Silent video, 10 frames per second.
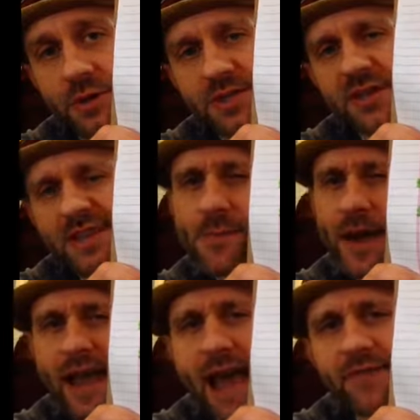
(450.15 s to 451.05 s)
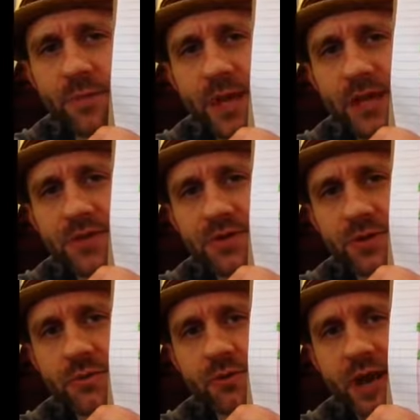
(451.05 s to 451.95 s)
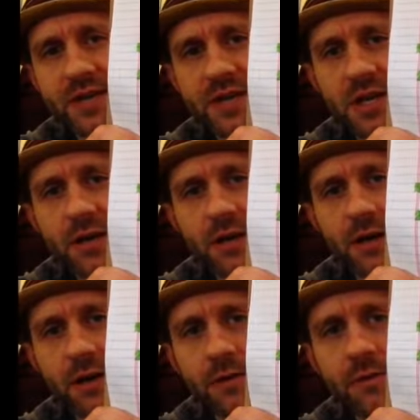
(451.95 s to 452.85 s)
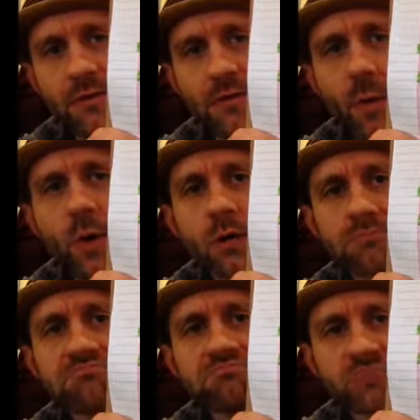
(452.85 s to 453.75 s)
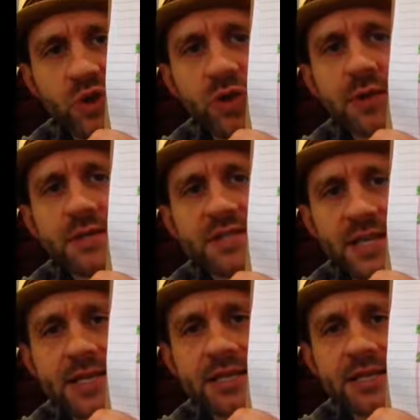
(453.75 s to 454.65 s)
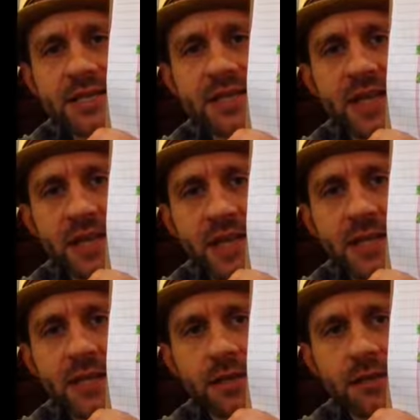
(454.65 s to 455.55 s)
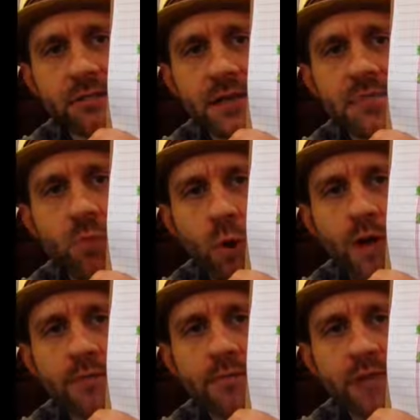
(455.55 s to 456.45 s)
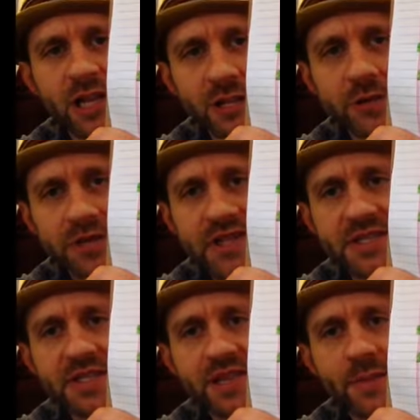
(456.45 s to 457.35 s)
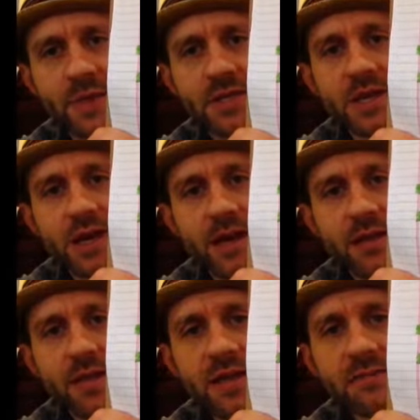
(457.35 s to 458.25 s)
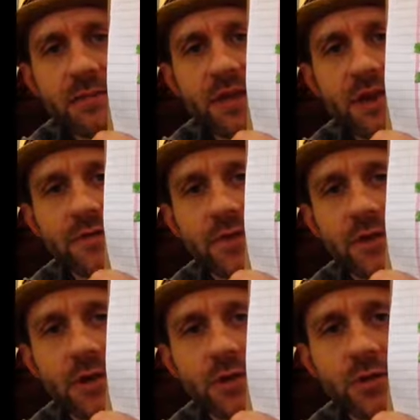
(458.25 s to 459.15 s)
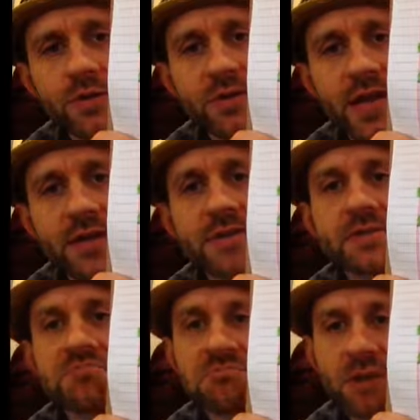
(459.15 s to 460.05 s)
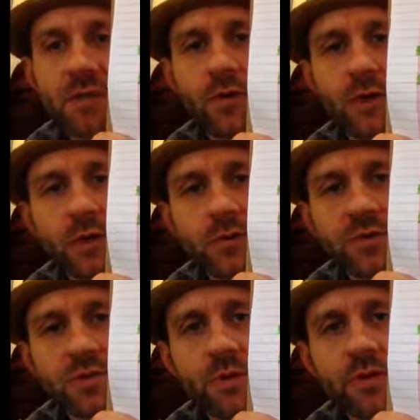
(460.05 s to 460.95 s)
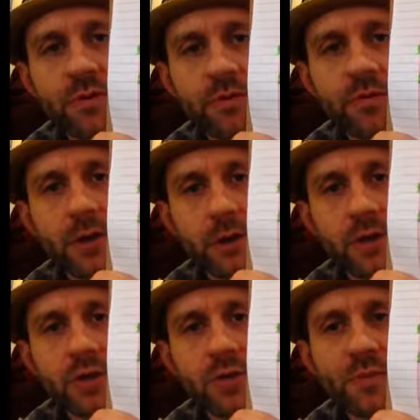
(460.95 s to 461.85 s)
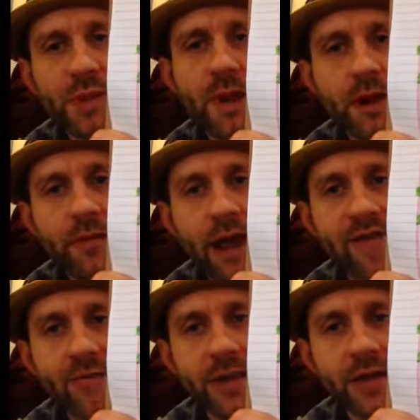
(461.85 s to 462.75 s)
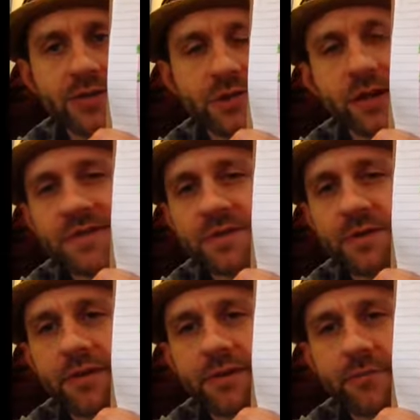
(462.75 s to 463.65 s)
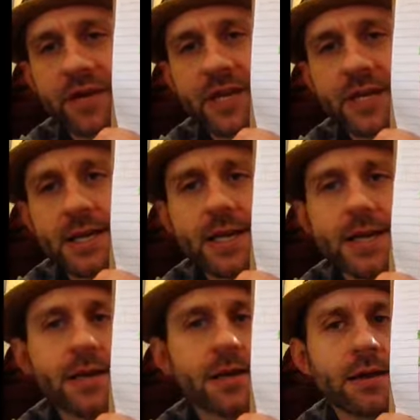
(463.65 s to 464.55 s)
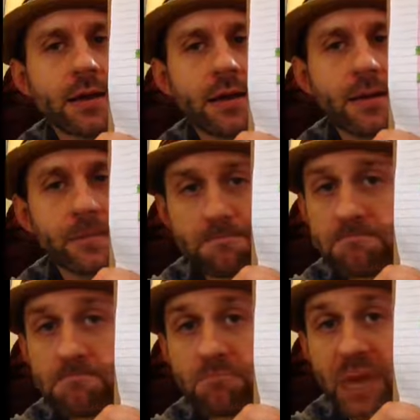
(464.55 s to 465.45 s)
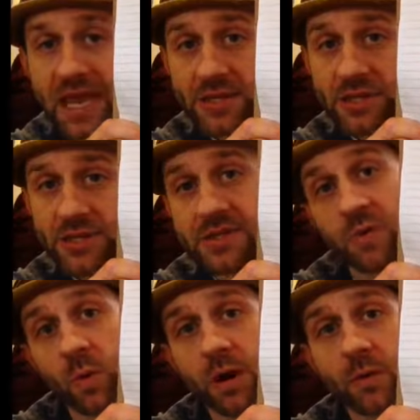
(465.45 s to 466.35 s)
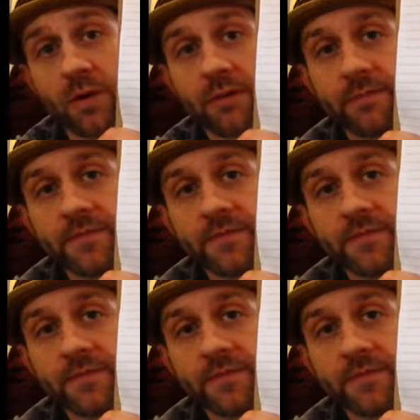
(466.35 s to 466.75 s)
It's going to take about a half a page to write 4 good sentences that end in one clear thesis statement. Then think of your conclusion as a full conclusion with a closure will be about another half a page. So that leaves you with 3 pages to work with.